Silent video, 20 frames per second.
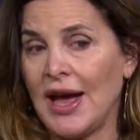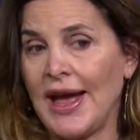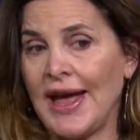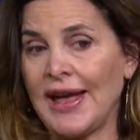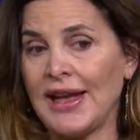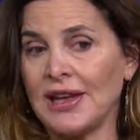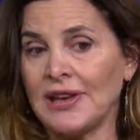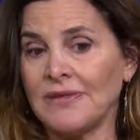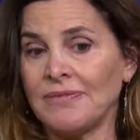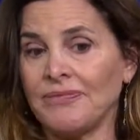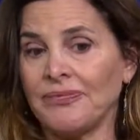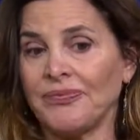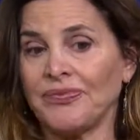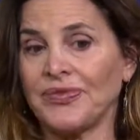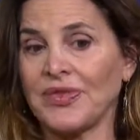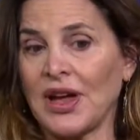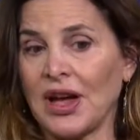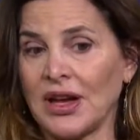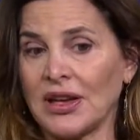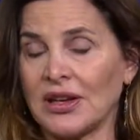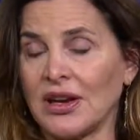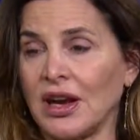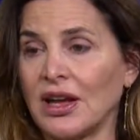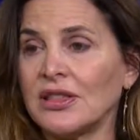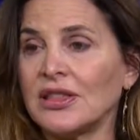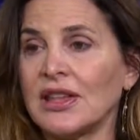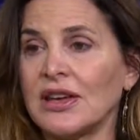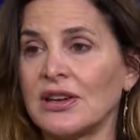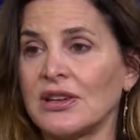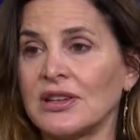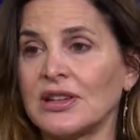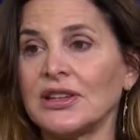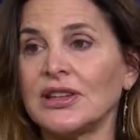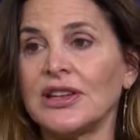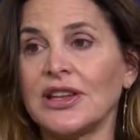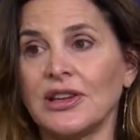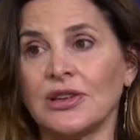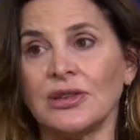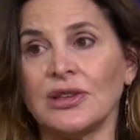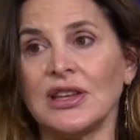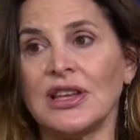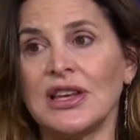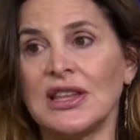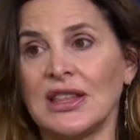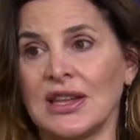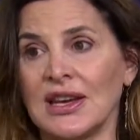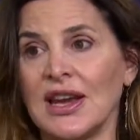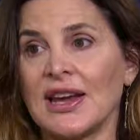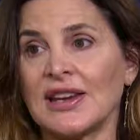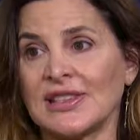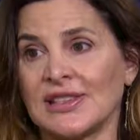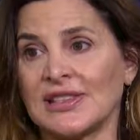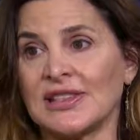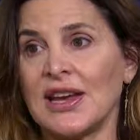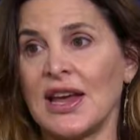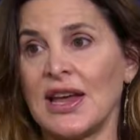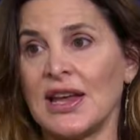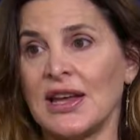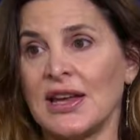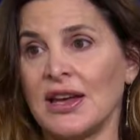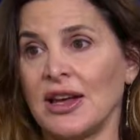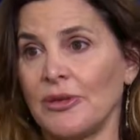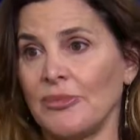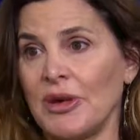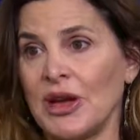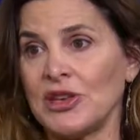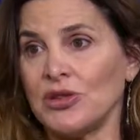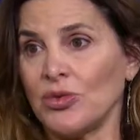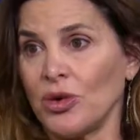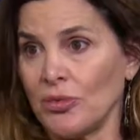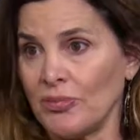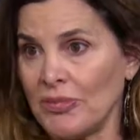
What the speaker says: And I got there and literally the next day, Emmanuel